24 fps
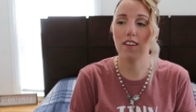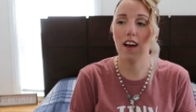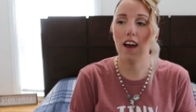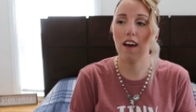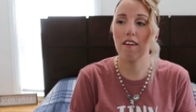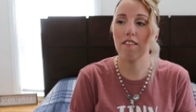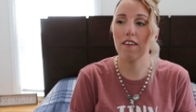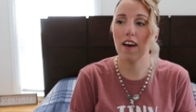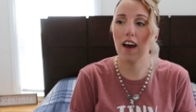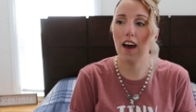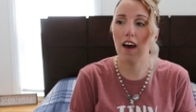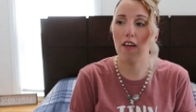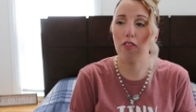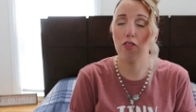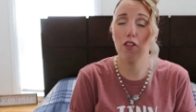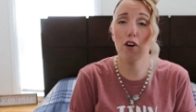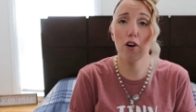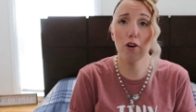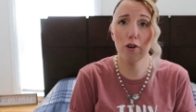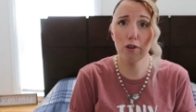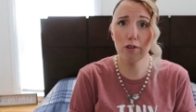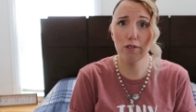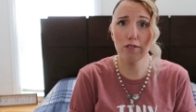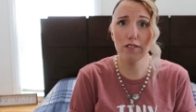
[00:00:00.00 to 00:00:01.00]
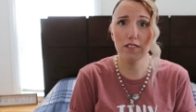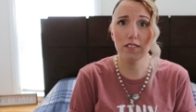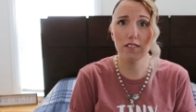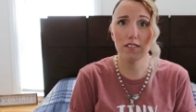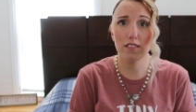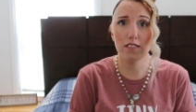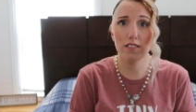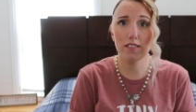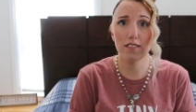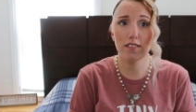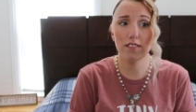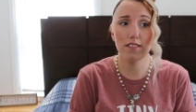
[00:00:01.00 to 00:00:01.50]
I've had those
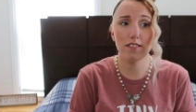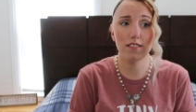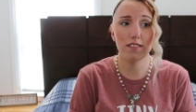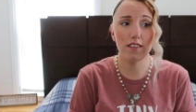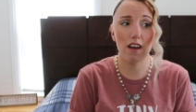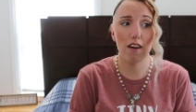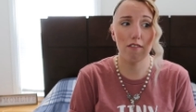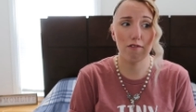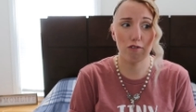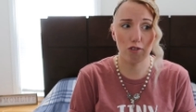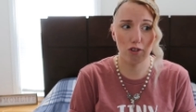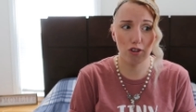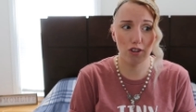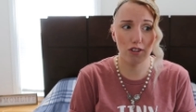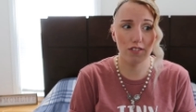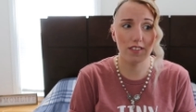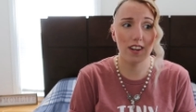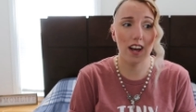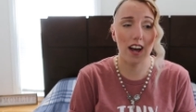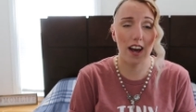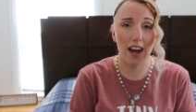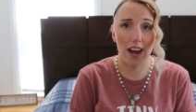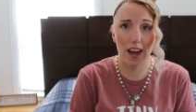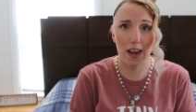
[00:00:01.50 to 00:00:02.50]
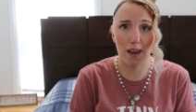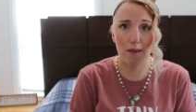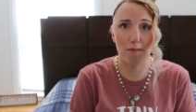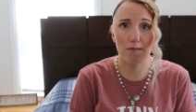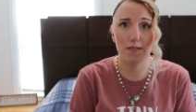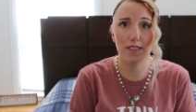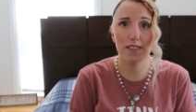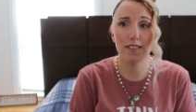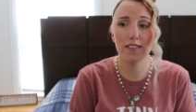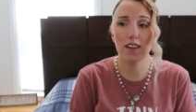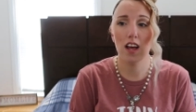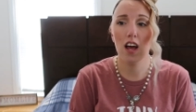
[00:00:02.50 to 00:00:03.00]
several
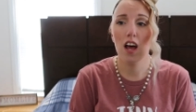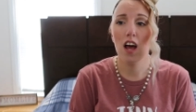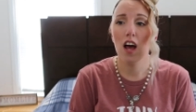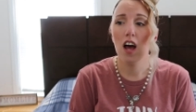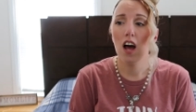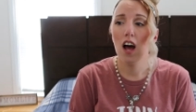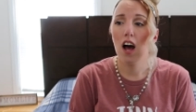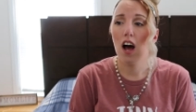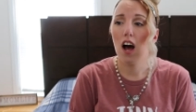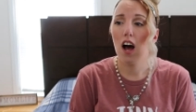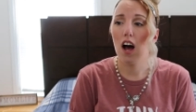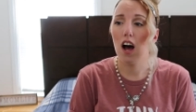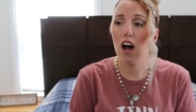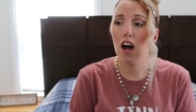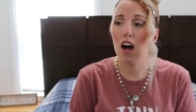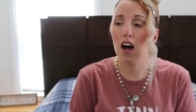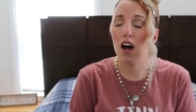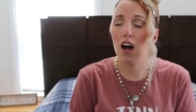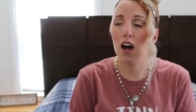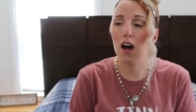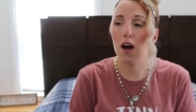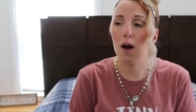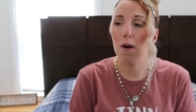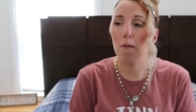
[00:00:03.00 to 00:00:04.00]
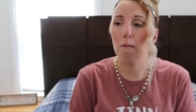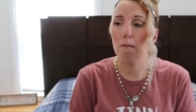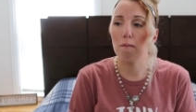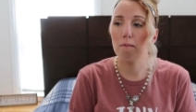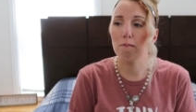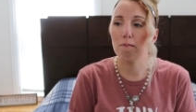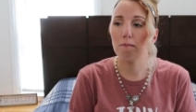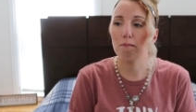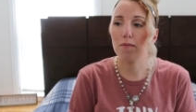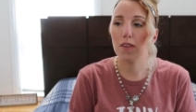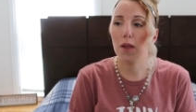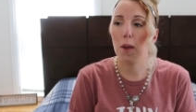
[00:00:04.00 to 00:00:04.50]
times,
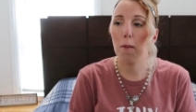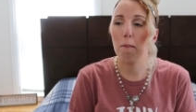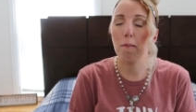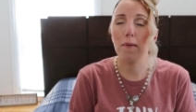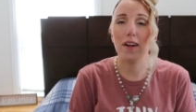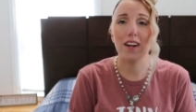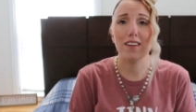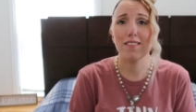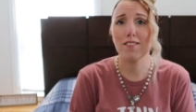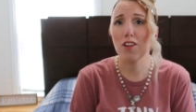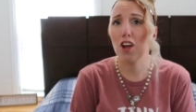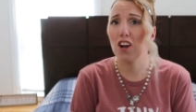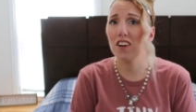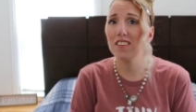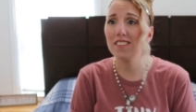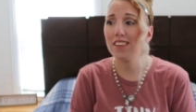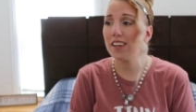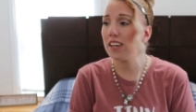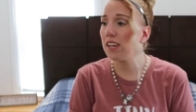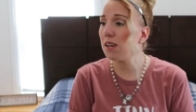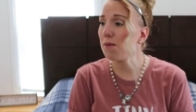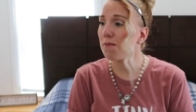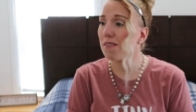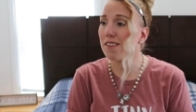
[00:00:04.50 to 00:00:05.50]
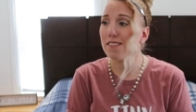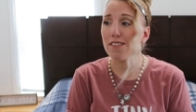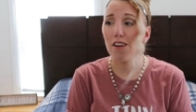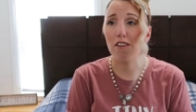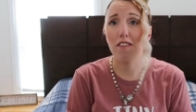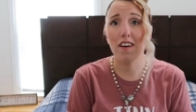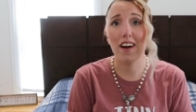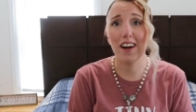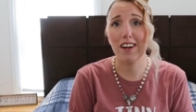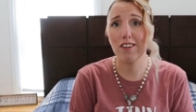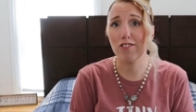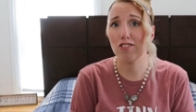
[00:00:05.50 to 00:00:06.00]
um, but as long as I keep
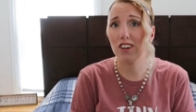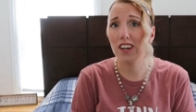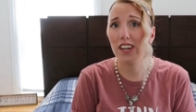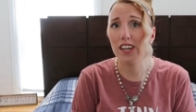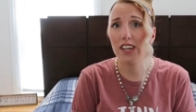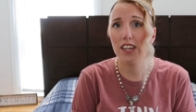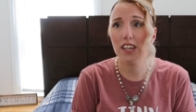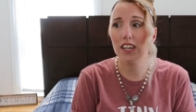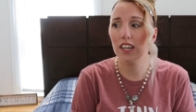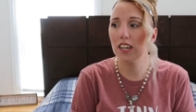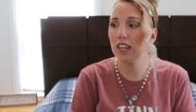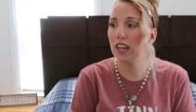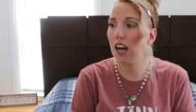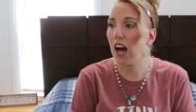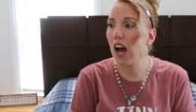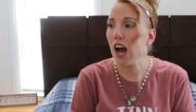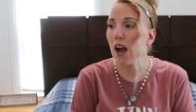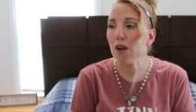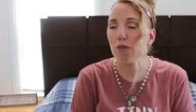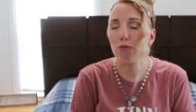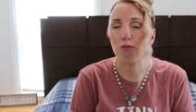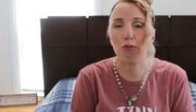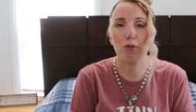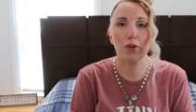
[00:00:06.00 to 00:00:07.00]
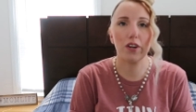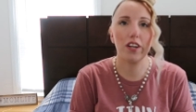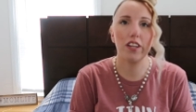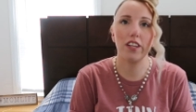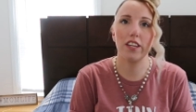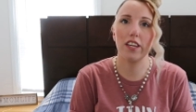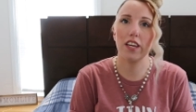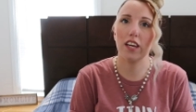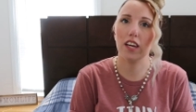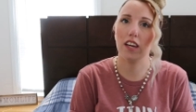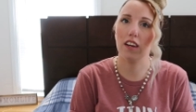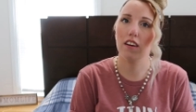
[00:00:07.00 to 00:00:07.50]
myself hydrated, I
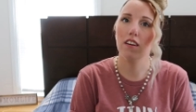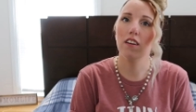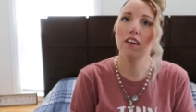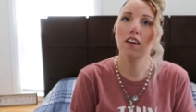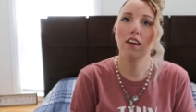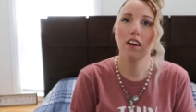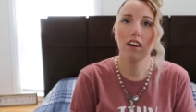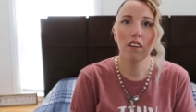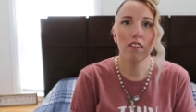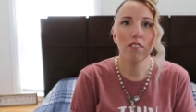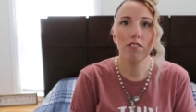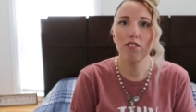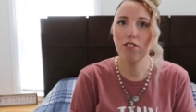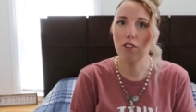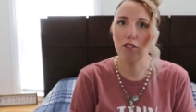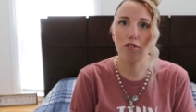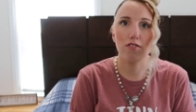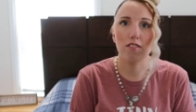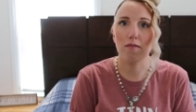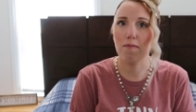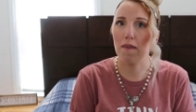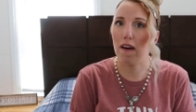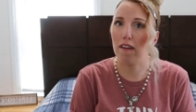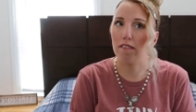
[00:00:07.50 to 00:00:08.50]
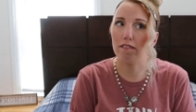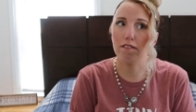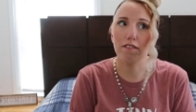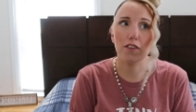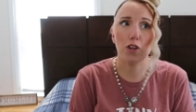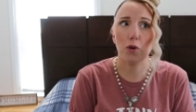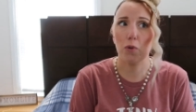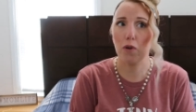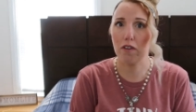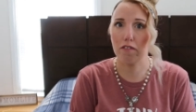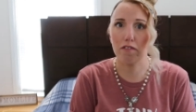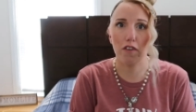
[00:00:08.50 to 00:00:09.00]
really, those have been
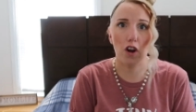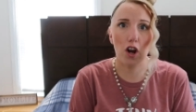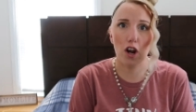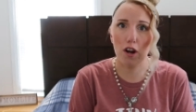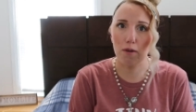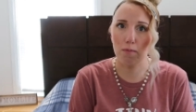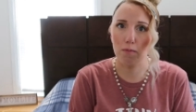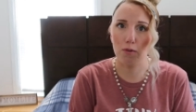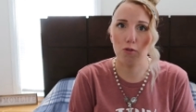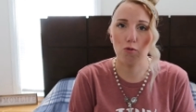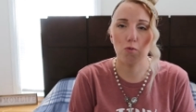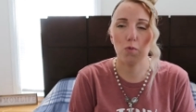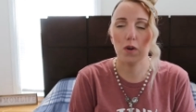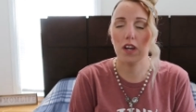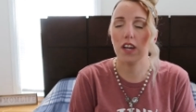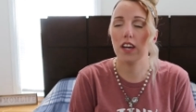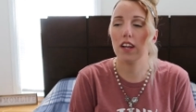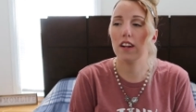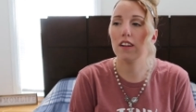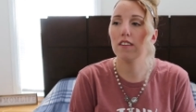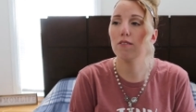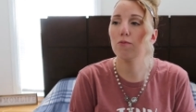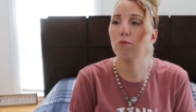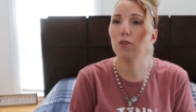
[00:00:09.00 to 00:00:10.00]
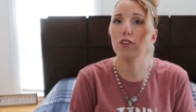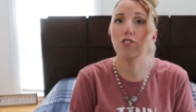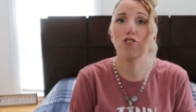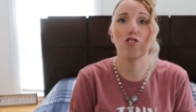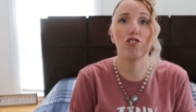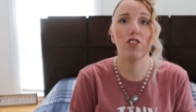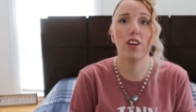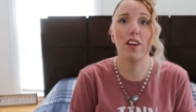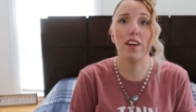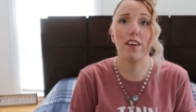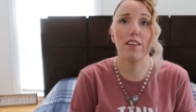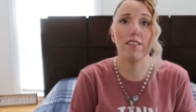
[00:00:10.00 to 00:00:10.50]
few and far in between,
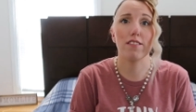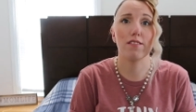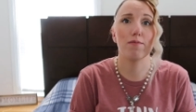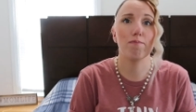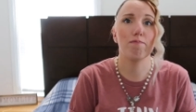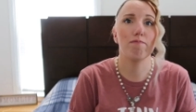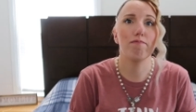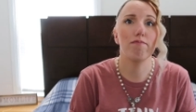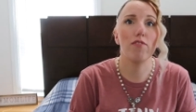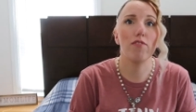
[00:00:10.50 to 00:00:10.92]
which is